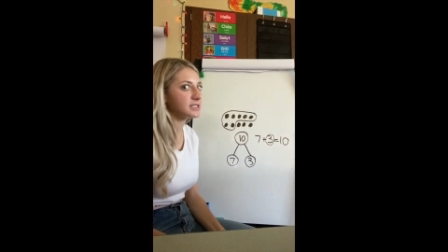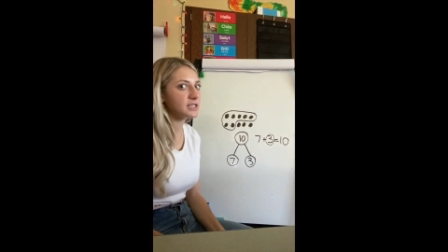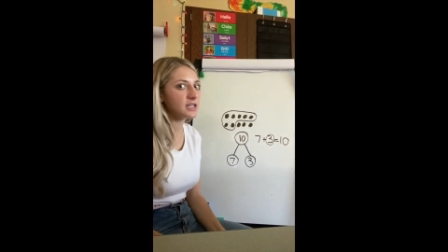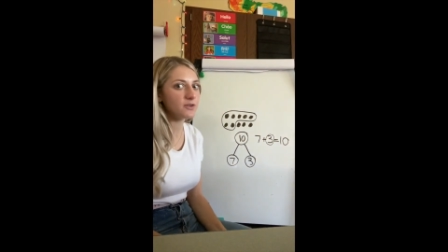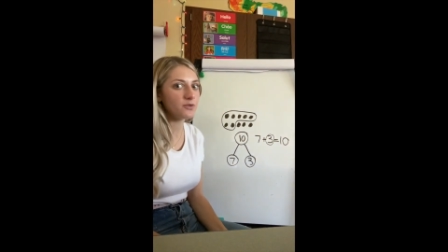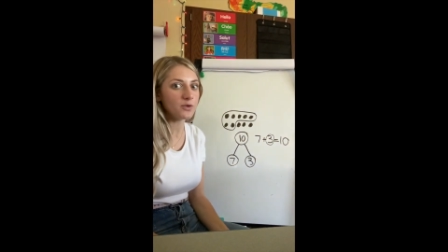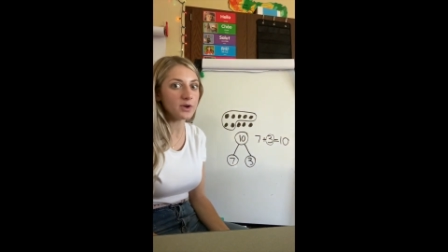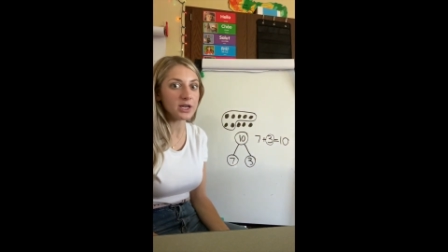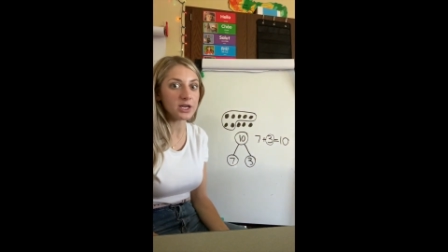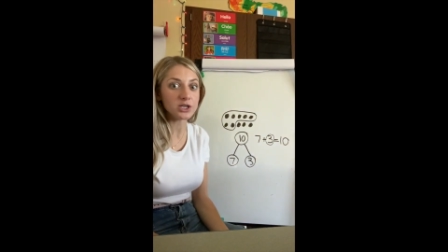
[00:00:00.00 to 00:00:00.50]
see
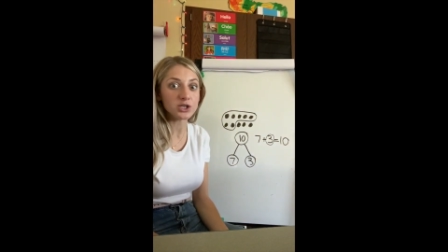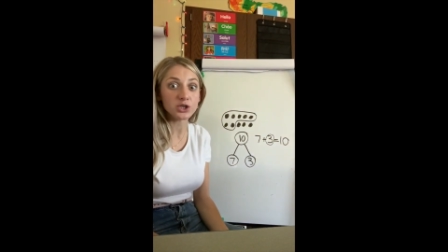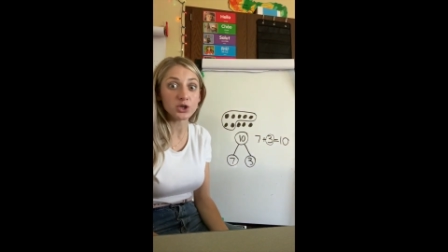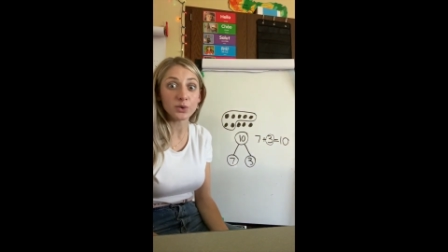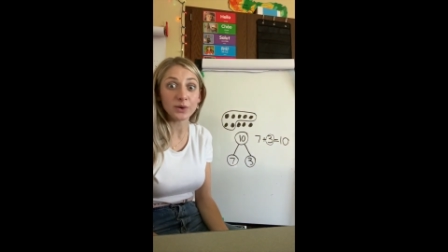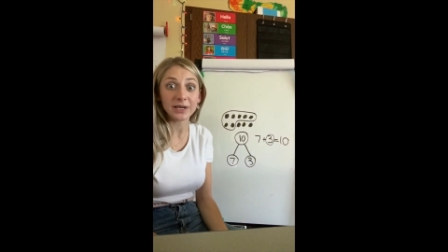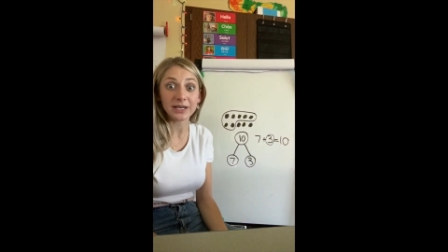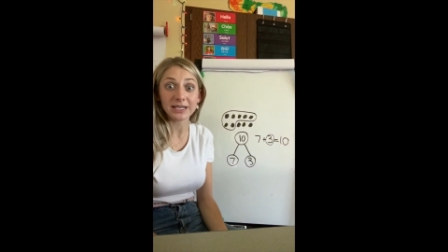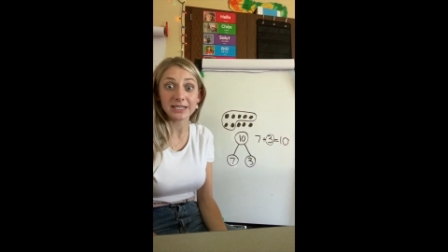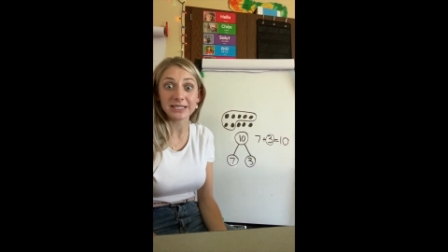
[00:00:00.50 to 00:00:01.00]
if we can do
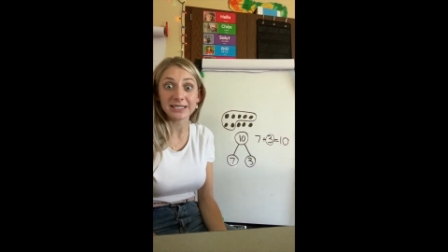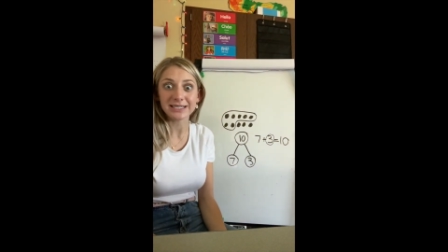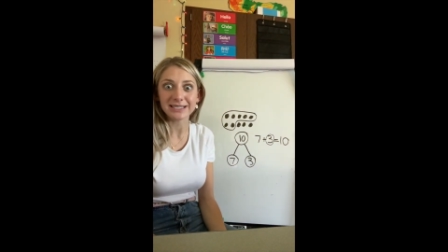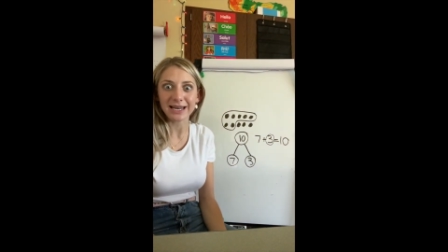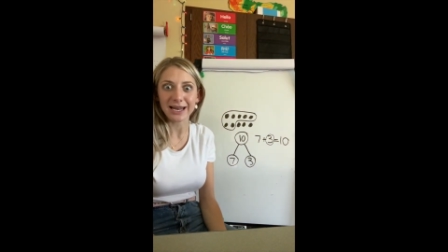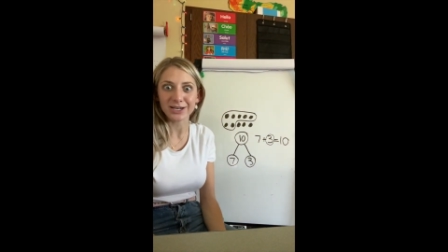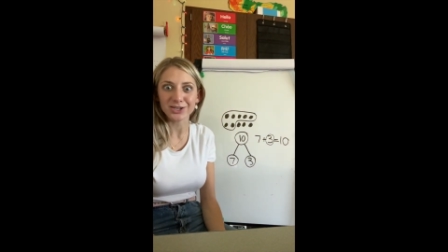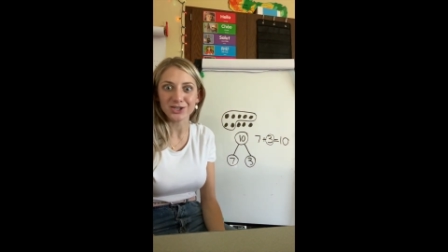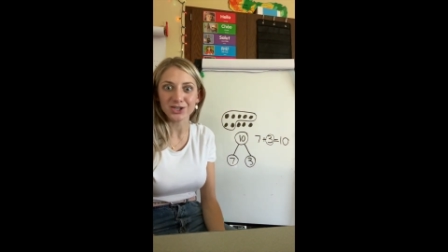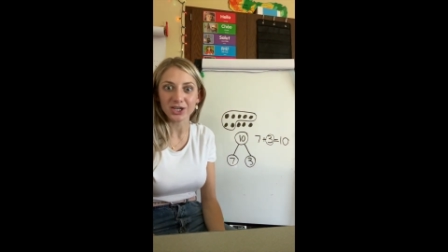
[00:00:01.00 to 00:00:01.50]
an
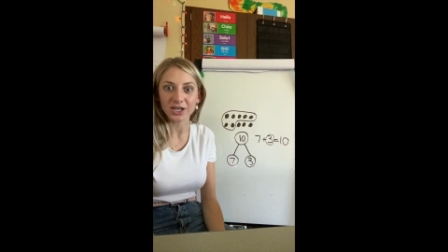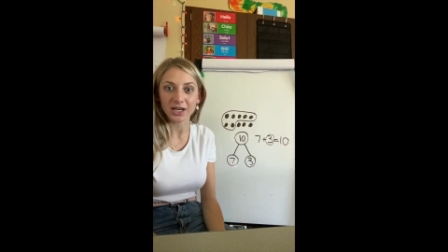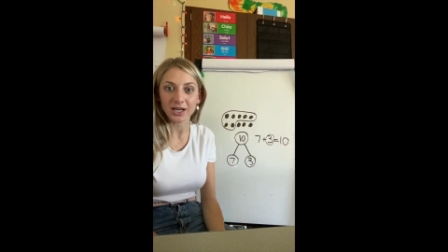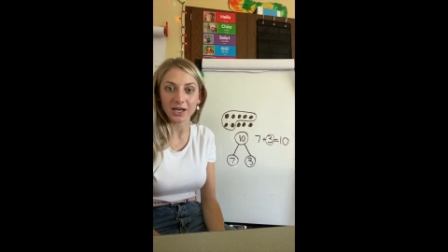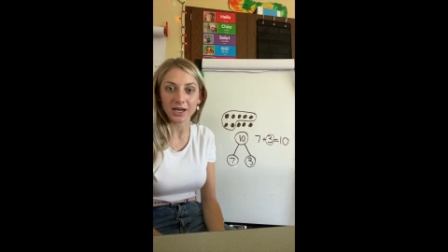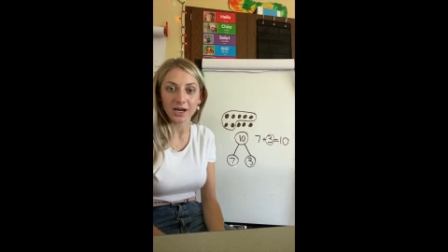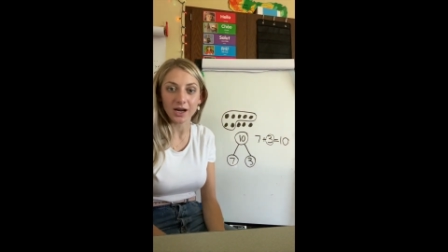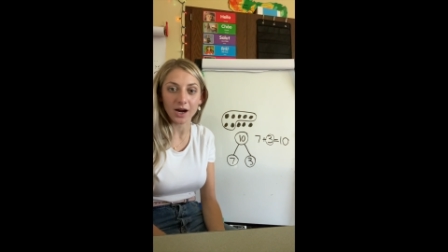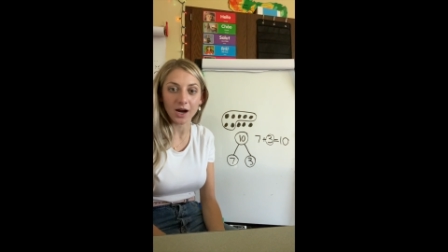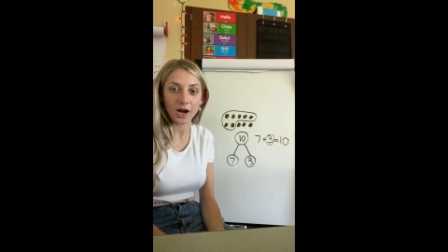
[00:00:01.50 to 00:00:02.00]
extension
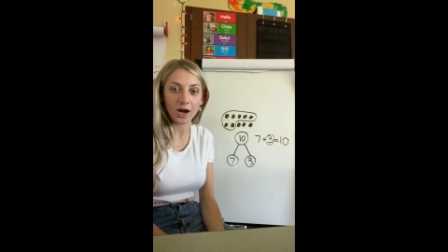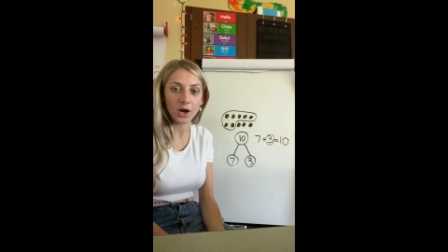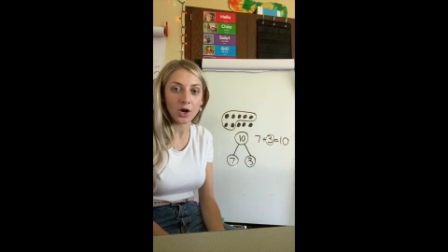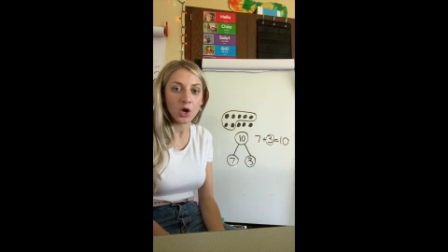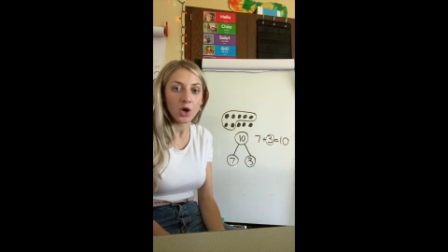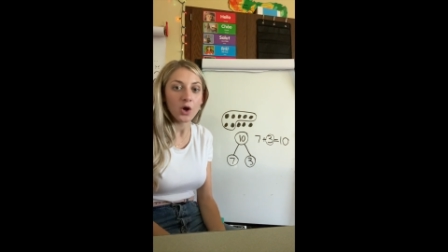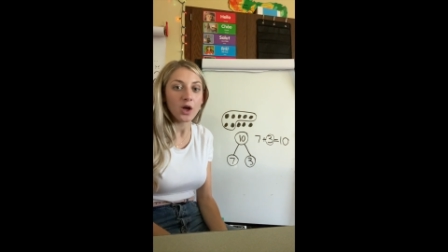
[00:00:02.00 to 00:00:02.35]
here,